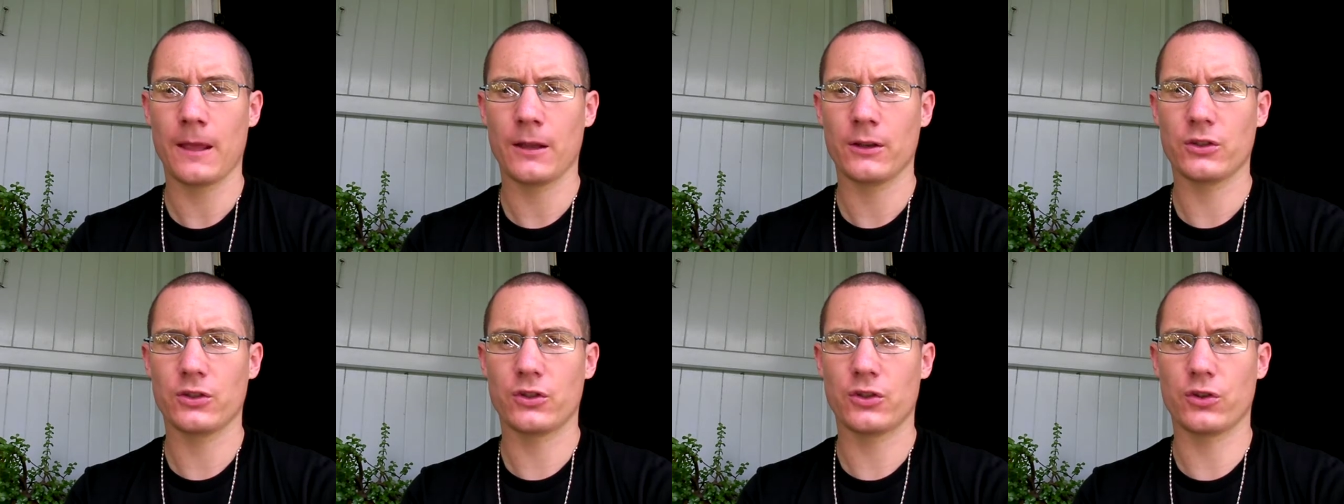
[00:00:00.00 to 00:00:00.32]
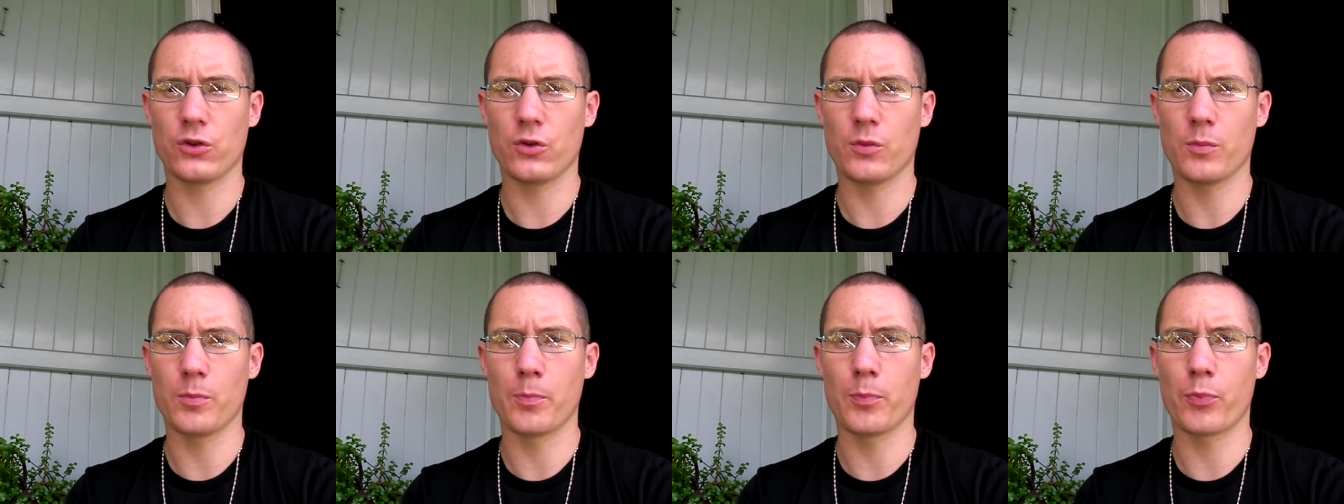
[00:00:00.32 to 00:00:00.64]

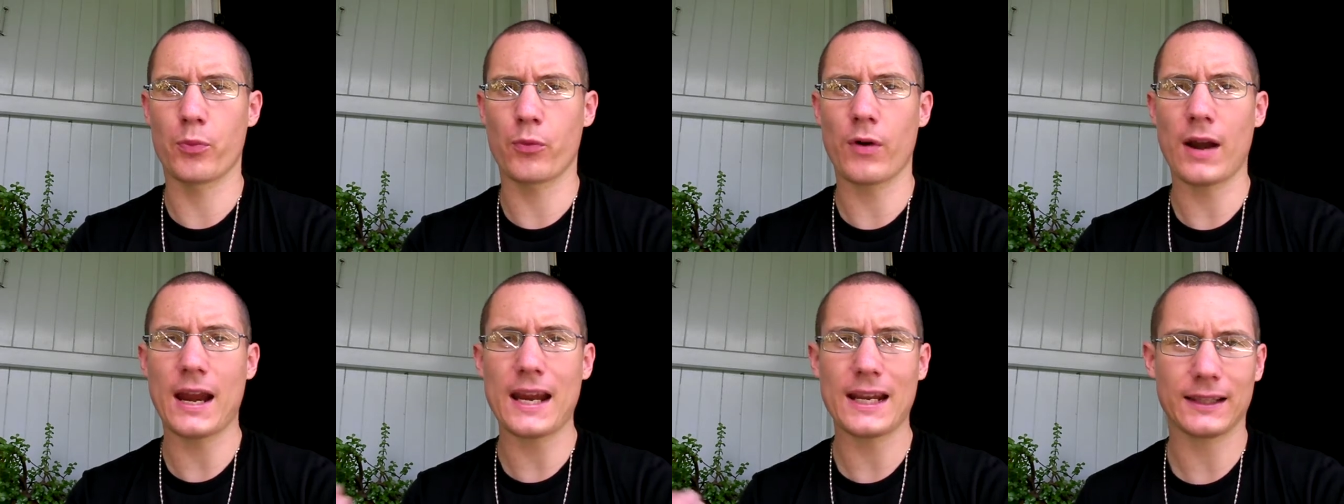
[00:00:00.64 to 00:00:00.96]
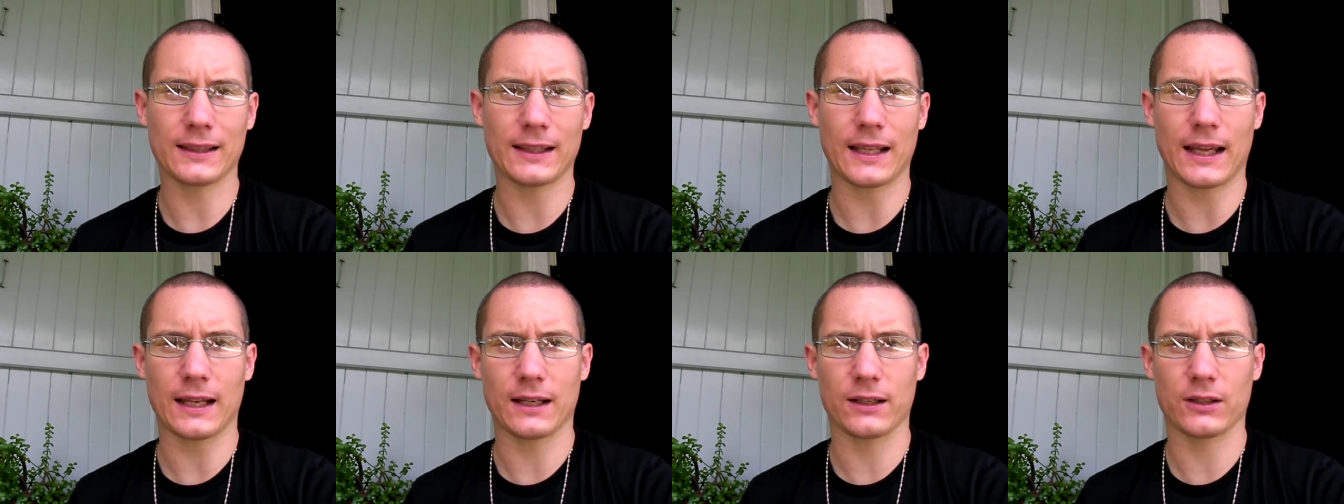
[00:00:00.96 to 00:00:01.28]
to
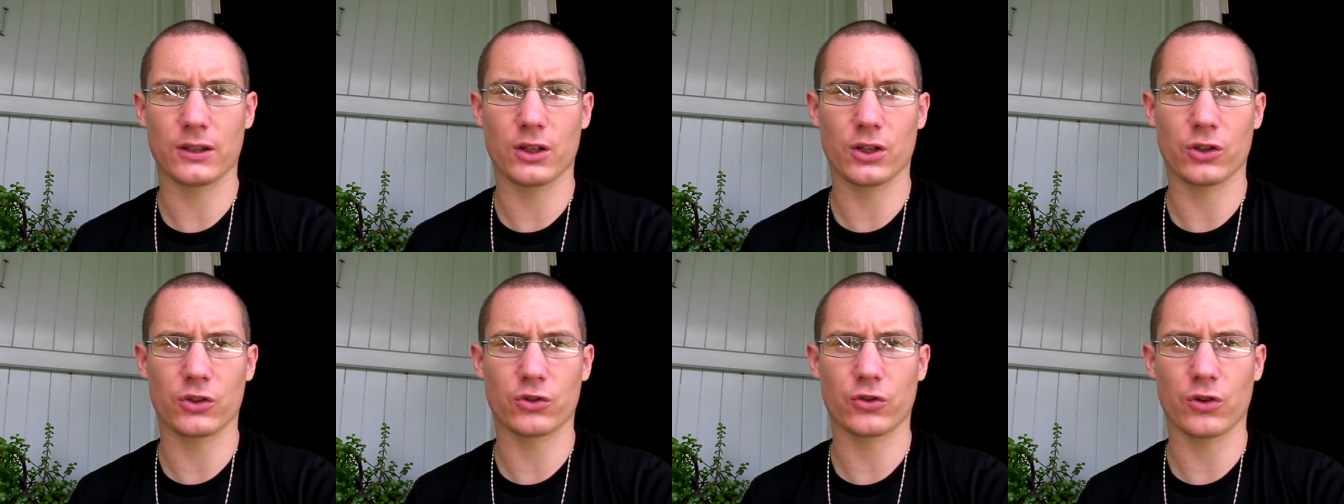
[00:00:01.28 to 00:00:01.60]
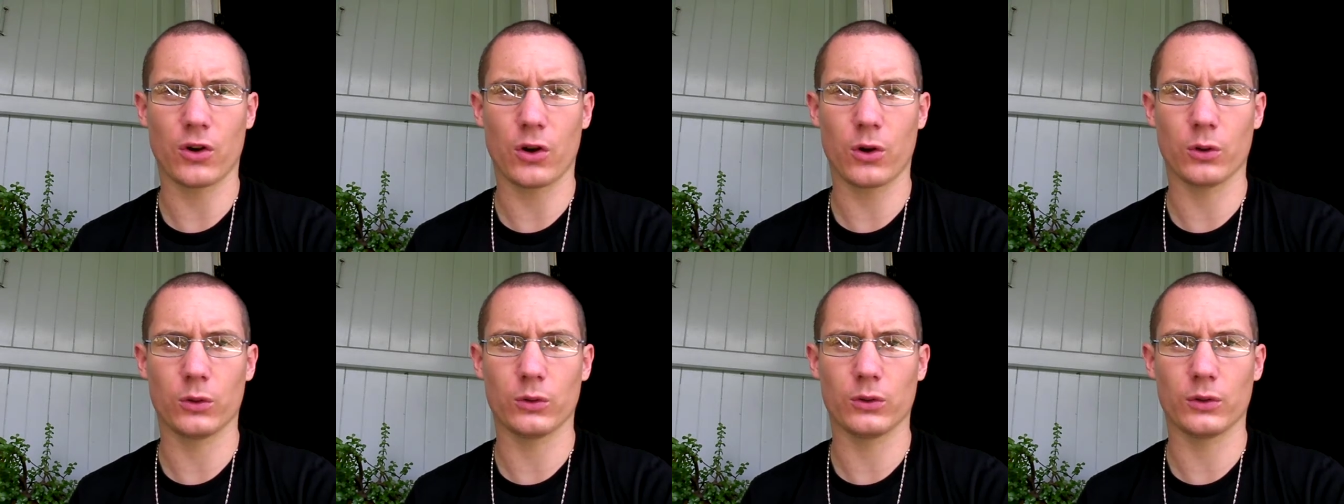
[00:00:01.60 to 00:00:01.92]
break that
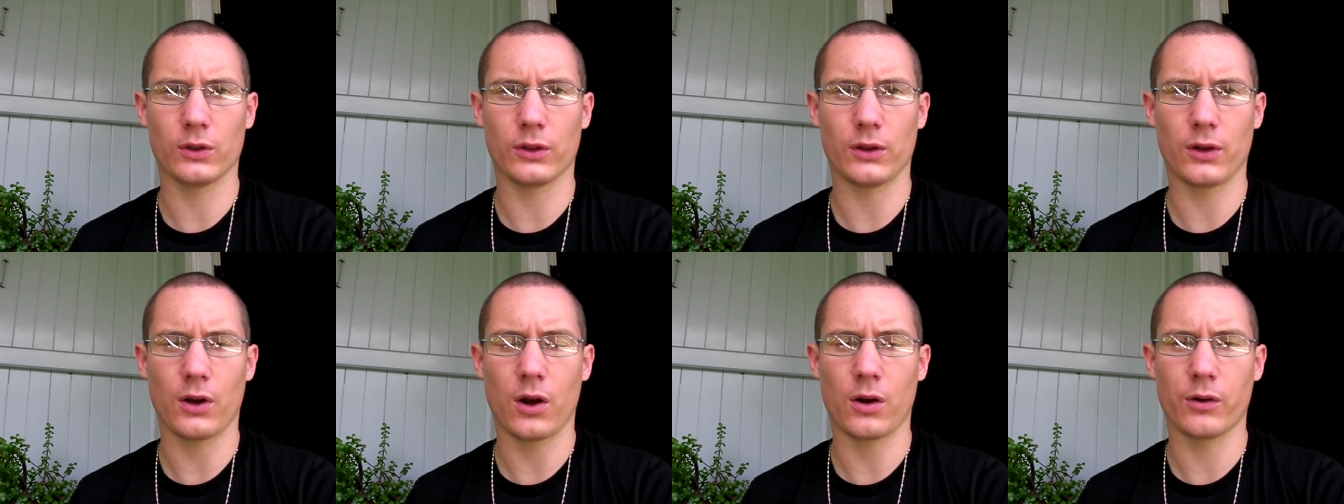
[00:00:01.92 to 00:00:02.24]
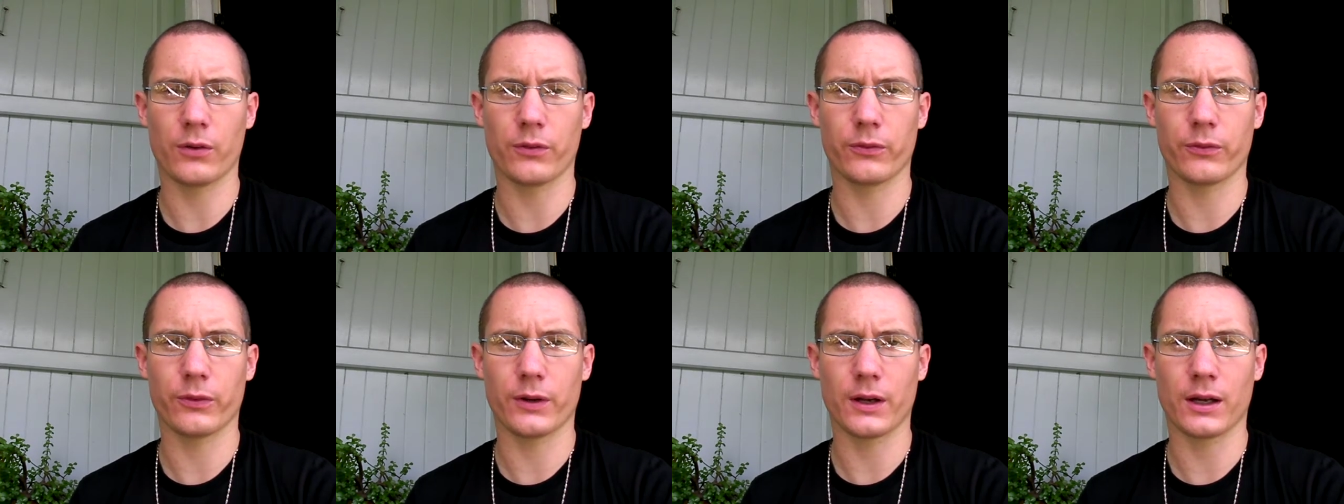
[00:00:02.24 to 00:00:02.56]
control
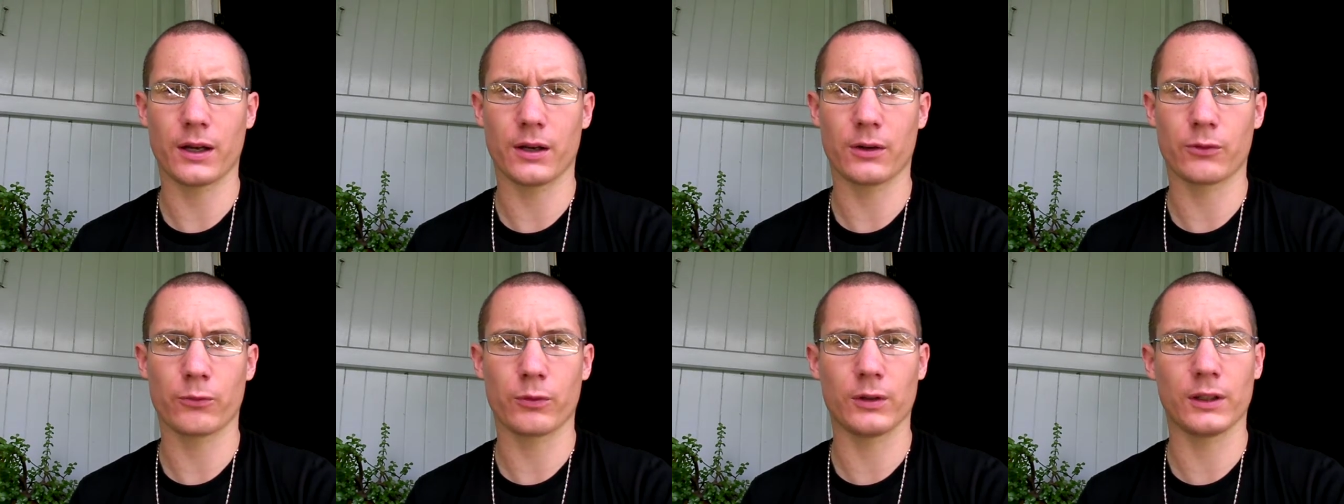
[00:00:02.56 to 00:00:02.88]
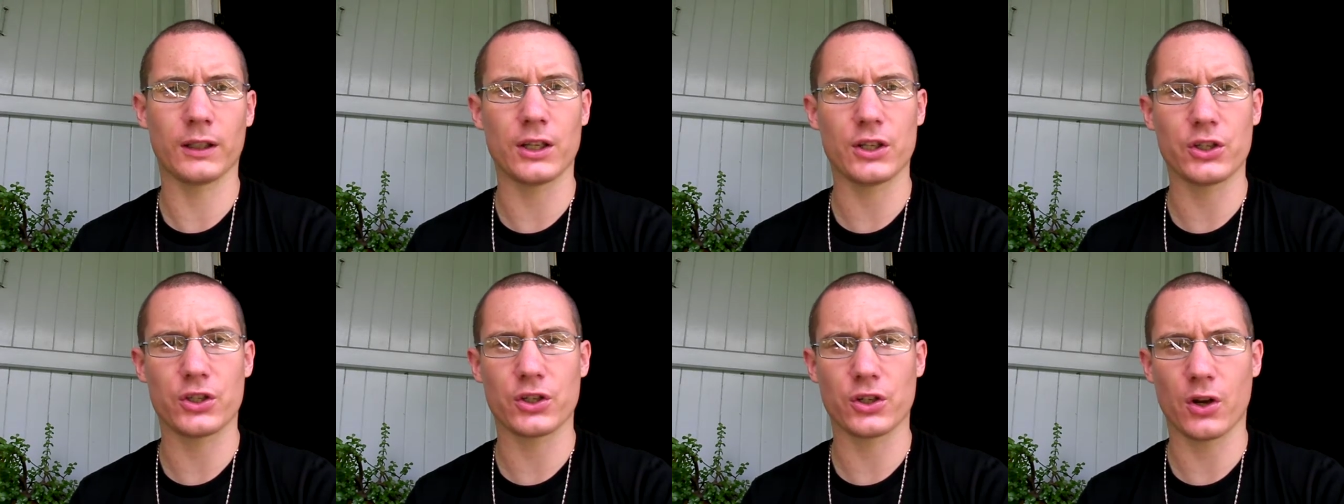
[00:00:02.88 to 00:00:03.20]
of uh,
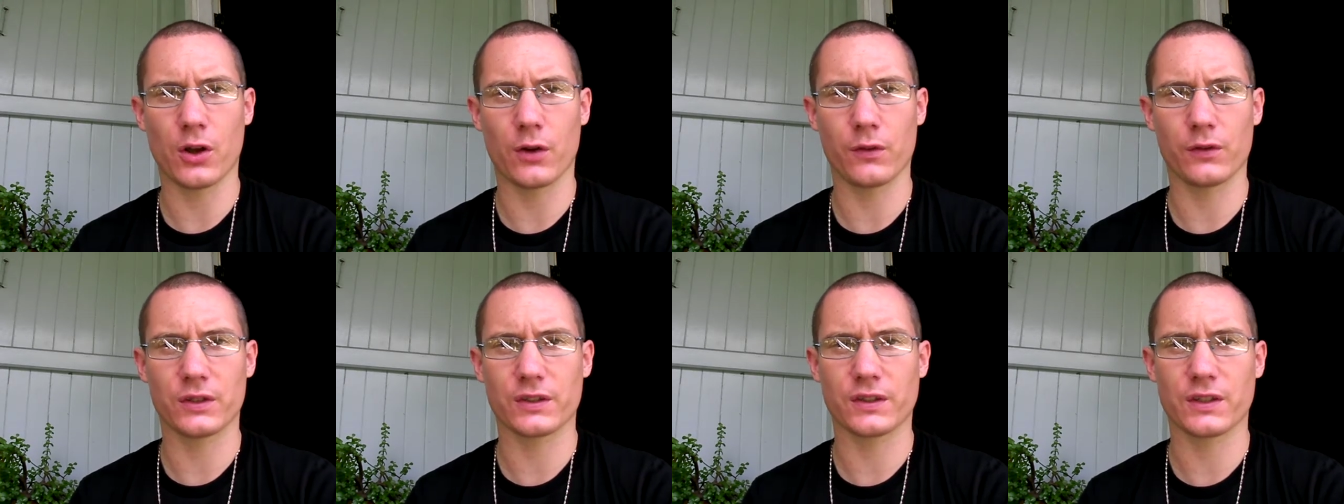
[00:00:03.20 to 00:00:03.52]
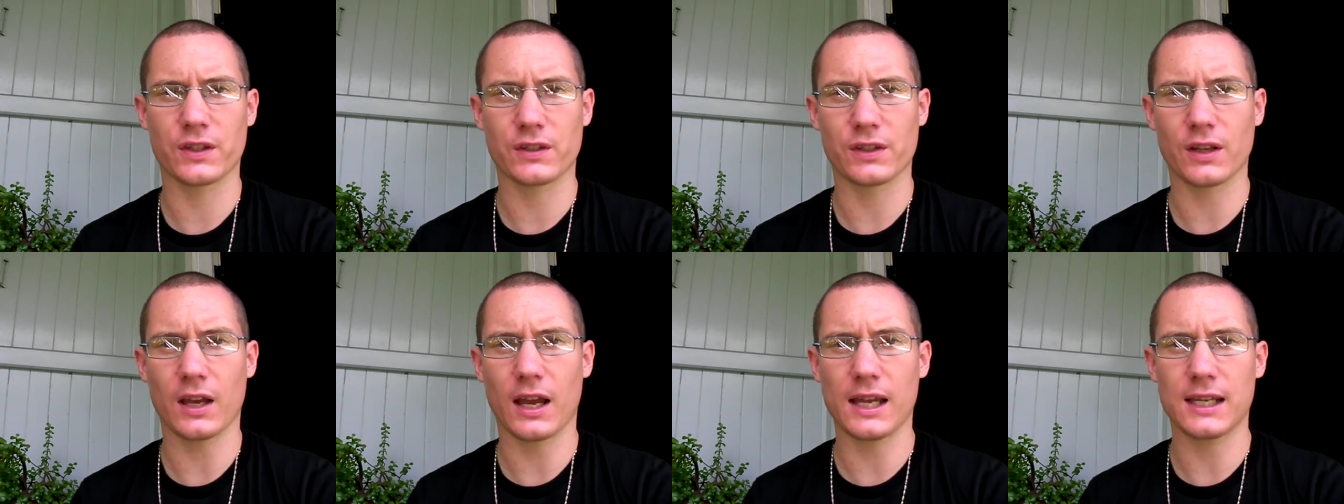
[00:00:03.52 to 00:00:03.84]
religion over
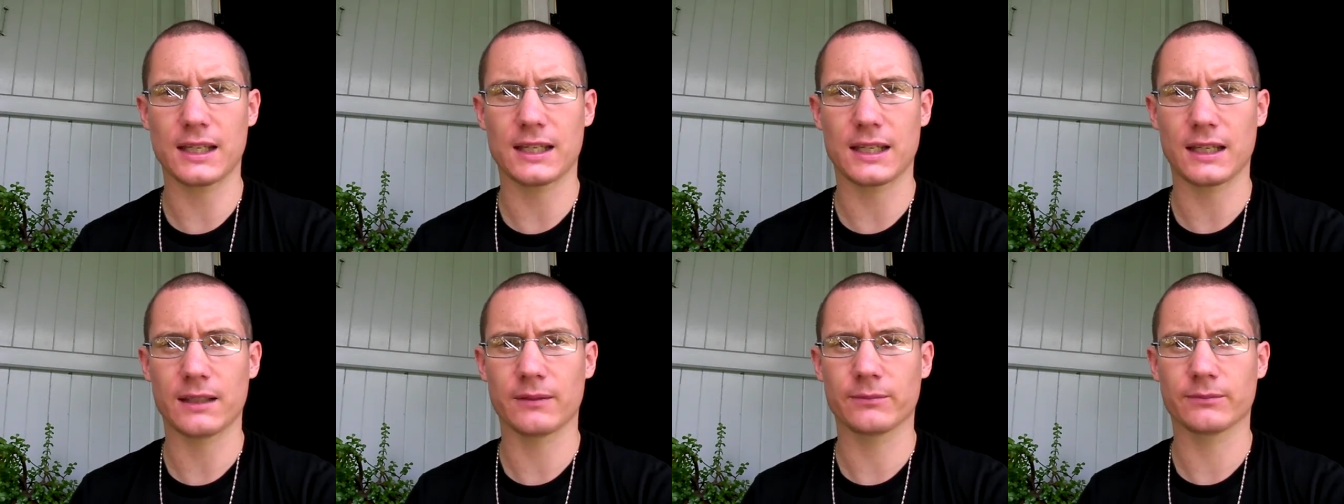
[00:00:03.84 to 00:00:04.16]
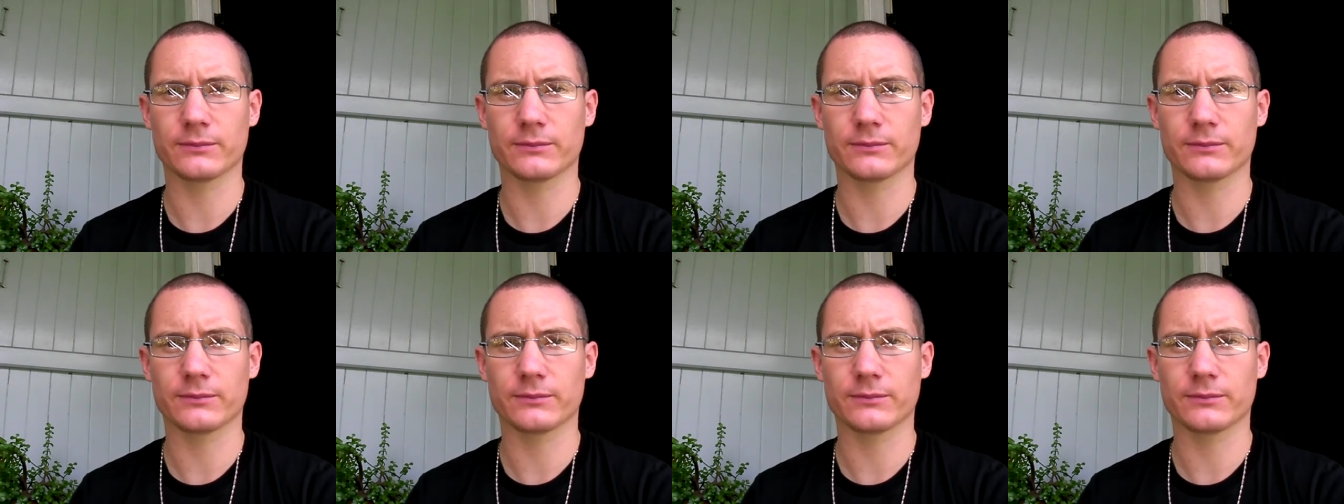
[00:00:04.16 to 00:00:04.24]
society.